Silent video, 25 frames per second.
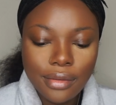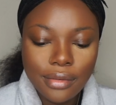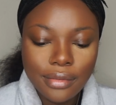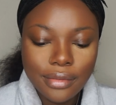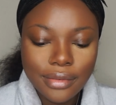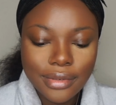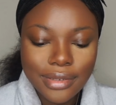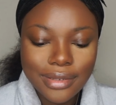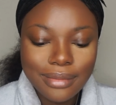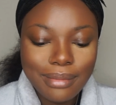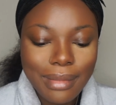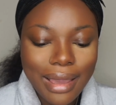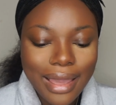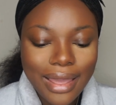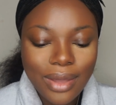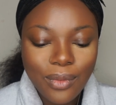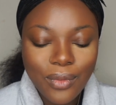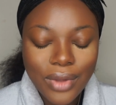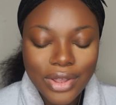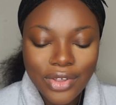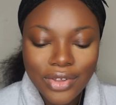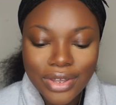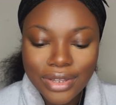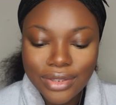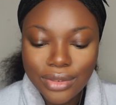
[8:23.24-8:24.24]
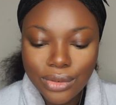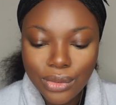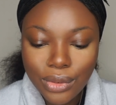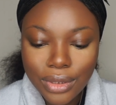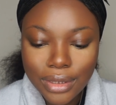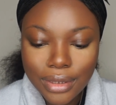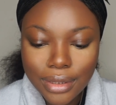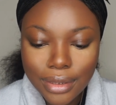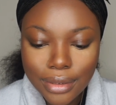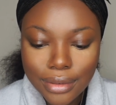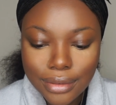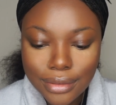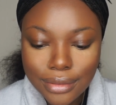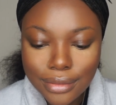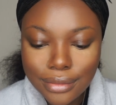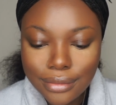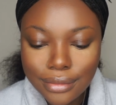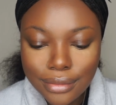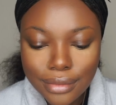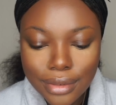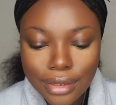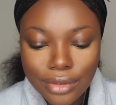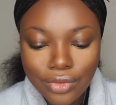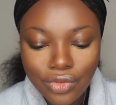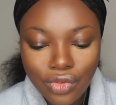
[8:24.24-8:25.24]
Smile when you are doing this.
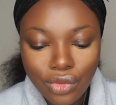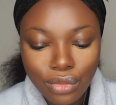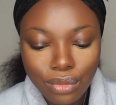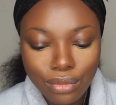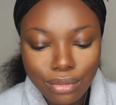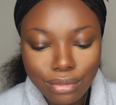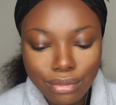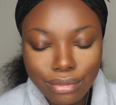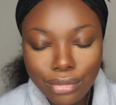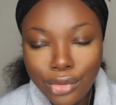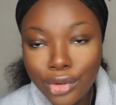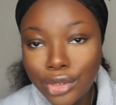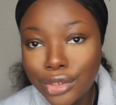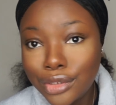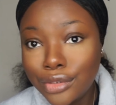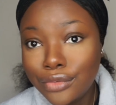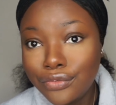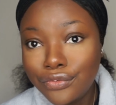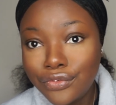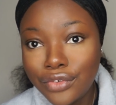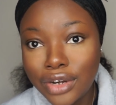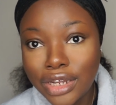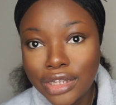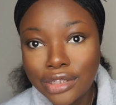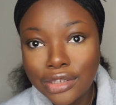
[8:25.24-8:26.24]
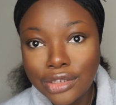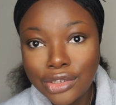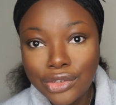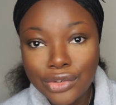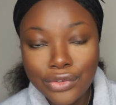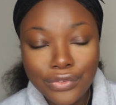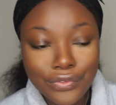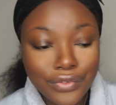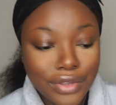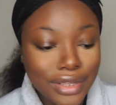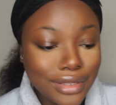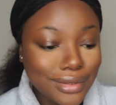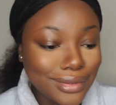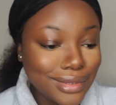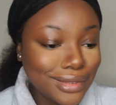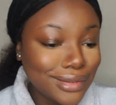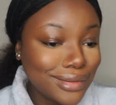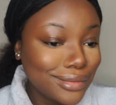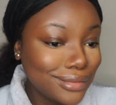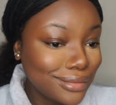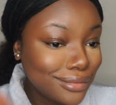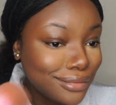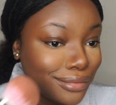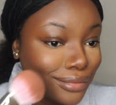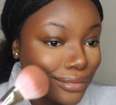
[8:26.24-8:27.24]
There's no point frowning your face.
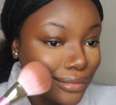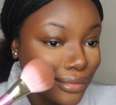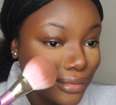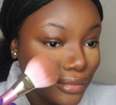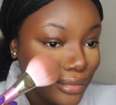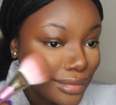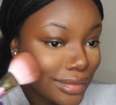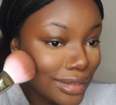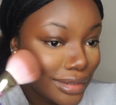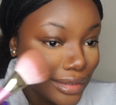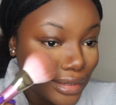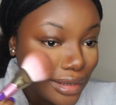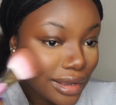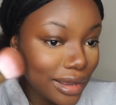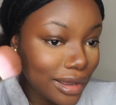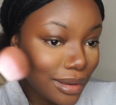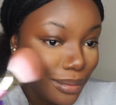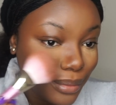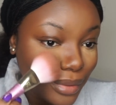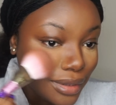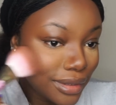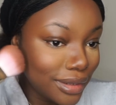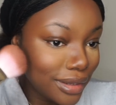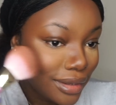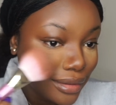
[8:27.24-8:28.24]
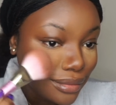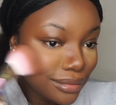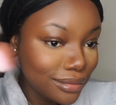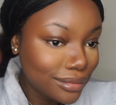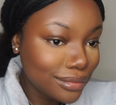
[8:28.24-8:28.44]
It's a happy day.